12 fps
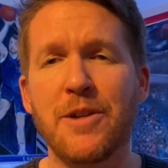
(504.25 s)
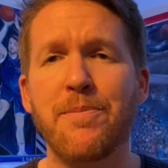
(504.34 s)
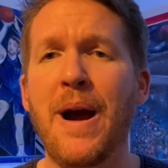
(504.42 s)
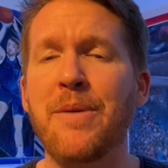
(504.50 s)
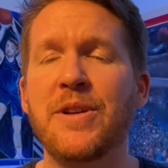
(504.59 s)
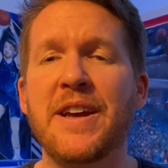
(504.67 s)
they're
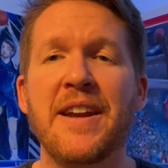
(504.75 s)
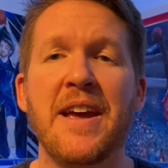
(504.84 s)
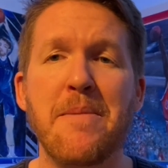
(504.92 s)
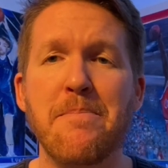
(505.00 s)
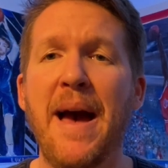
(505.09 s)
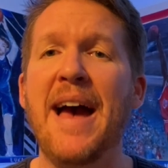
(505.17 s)
probably
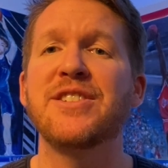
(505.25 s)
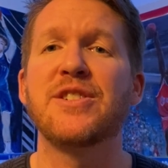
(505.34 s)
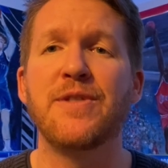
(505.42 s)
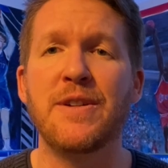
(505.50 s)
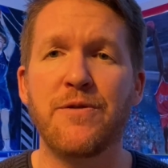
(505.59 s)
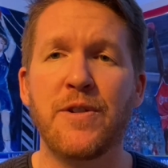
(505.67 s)
getting a
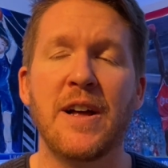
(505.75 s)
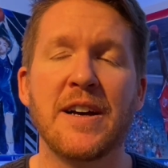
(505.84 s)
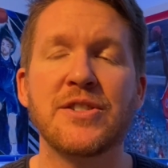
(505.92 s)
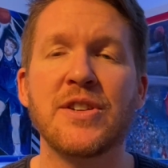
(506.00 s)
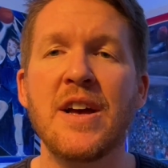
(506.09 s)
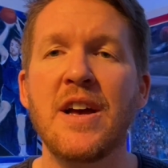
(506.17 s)
massive
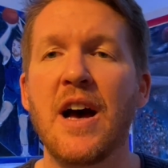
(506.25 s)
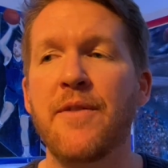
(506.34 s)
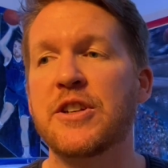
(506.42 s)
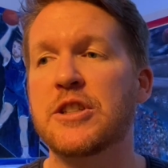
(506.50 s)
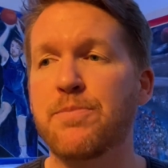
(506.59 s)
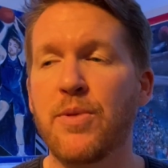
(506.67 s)
influx
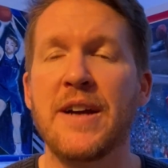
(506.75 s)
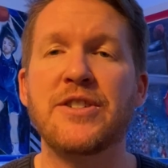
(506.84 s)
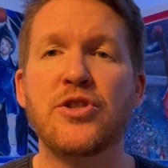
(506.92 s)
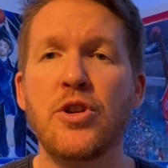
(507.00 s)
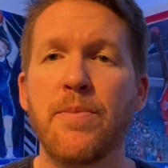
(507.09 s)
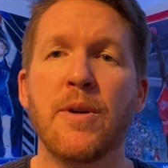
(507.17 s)
of
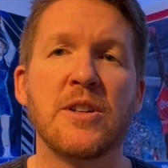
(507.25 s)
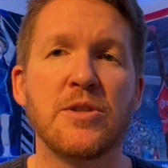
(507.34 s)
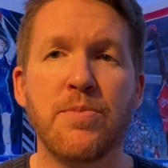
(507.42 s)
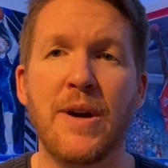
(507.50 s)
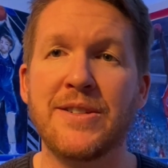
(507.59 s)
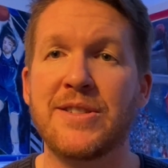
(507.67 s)
Express, Super
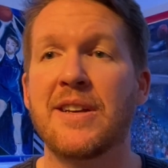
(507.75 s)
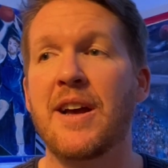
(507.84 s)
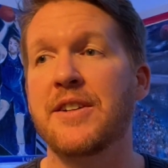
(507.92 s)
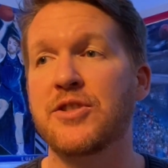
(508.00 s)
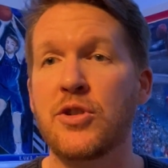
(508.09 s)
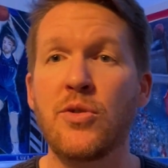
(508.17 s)
Express that
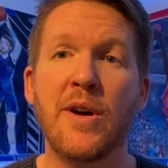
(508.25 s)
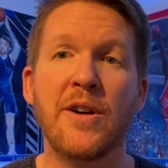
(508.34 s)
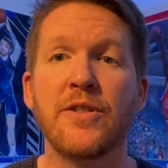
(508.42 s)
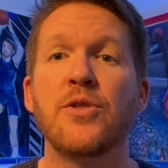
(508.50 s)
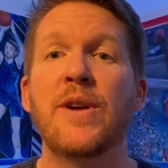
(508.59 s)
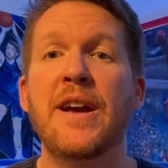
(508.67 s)
cost
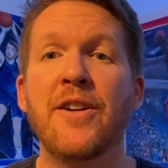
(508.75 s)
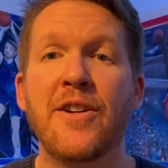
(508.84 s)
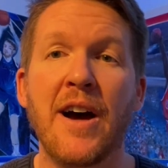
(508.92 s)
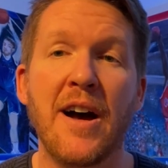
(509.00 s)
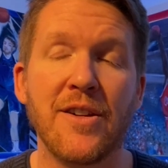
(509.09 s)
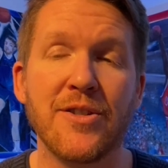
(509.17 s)
$200,
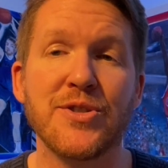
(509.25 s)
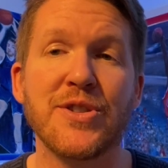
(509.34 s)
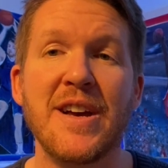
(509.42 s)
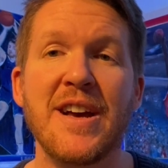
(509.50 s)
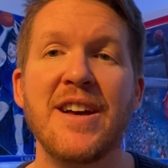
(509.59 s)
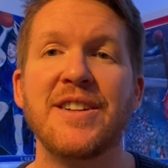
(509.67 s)
$300
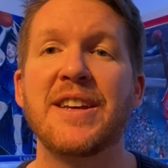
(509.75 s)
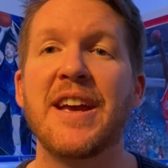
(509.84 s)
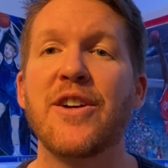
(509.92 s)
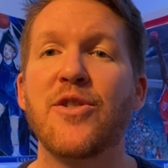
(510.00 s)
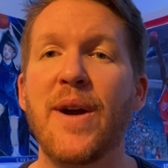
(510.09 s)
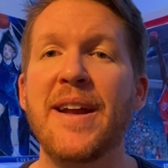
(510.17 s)
to
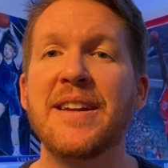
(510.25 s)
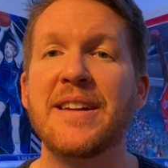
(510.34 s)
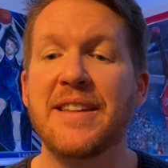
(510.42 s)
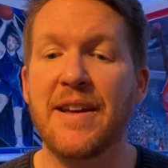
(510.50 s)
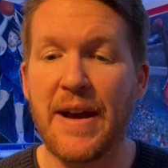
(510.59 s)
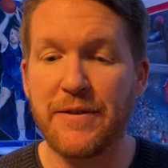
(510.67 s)
get graded,
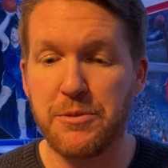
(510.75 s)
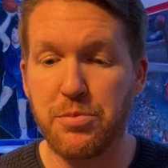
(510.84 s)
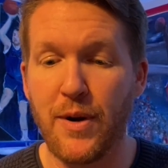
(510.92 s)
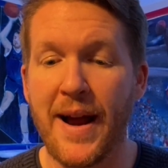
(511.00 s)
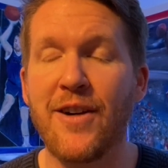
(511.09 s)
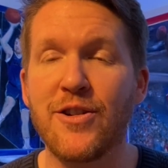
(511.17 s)
and they have to
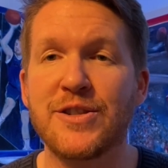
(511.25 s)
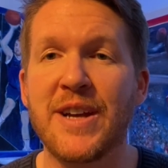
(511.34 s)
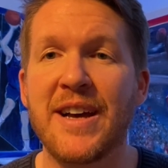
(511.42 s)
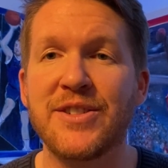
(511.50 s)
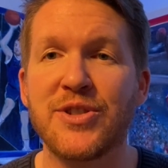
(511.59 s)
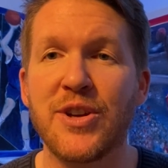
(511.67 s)

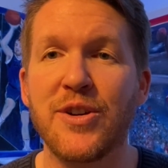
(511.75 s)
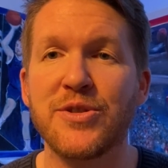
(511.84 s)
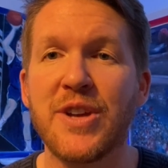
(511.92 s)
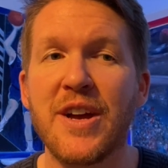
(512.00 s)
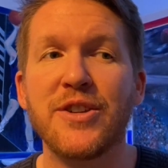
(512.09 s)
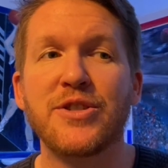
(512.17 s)
prioritize
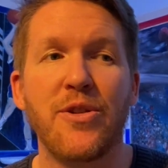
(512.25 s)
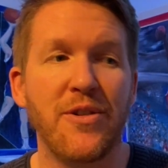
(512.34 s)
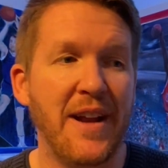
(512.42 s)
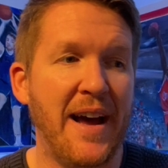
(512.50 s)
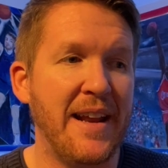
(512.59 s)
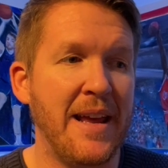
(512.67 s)
those so they're
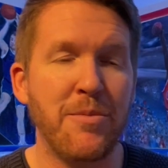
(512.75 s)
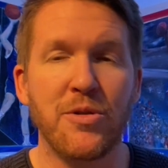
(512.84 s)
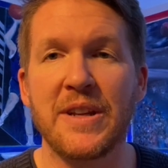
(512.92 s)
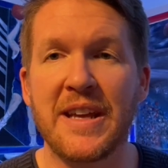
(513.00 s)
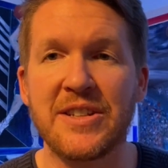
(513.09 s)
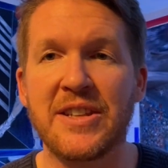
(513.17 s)
not
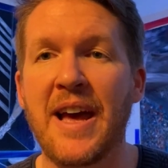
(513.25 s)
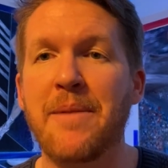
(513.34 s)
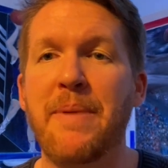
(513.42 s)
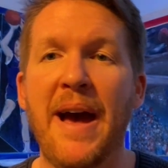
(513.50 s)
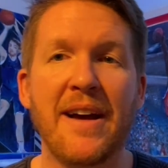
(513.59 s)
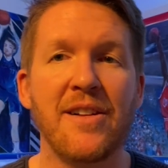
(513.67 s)
able to get to
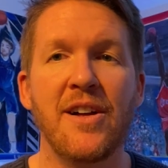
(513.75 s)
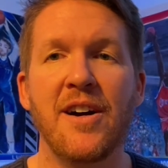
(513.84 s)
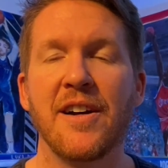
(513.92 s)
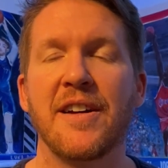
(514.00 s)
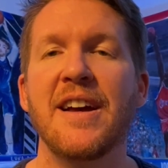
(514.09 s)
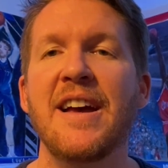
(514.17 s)
that
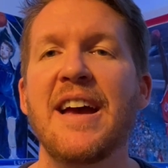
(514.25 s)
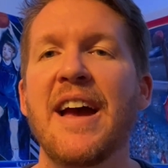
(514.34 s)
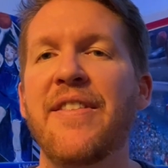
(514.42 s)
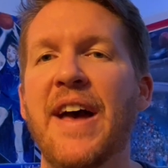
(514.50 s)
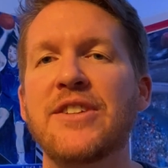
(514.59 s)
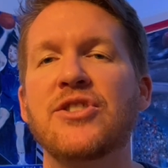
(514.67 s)
backlog.
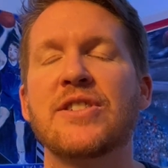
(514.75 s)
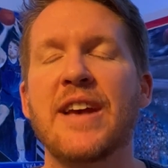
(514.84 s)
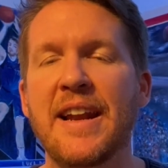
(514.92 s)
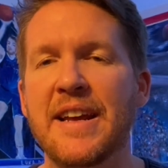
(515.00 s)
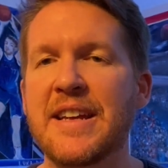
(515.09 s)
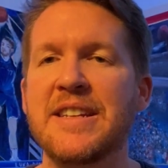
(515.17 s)
And that just
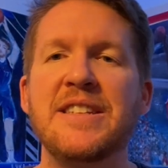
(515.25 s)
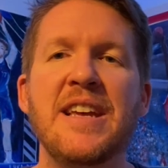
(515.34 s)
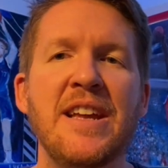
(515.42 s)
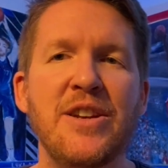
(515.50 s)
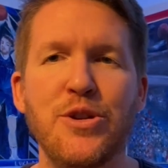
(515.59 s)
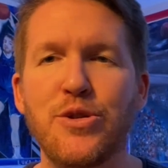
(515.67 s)
kind of
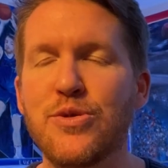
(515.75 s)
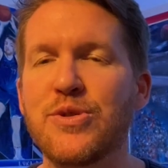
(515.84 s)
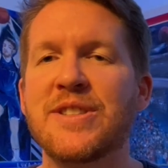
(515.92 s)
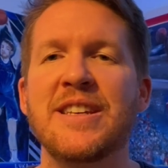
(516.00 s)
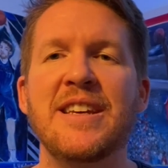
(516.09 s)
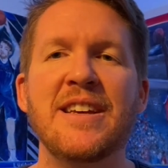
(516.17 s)

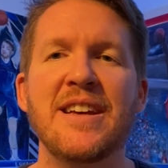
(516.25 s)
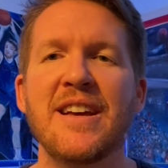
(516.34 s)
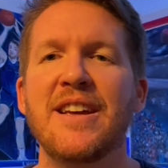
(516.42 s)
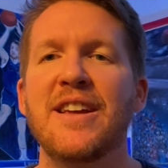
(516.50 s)
continues the